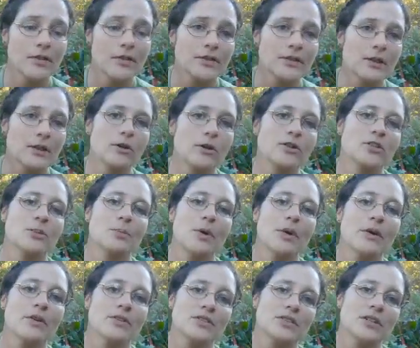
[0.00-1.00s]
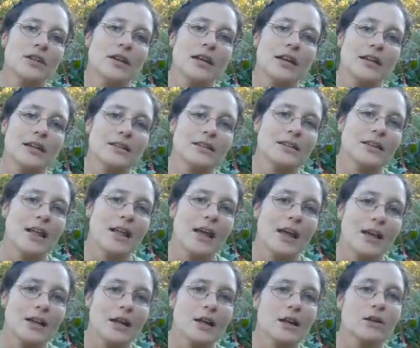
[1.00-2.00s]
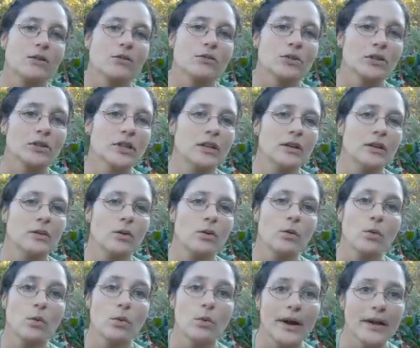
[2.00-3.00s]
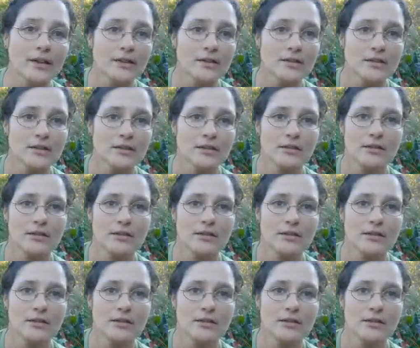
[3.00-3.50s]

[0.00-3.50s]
So it's supposed to indicate a really wet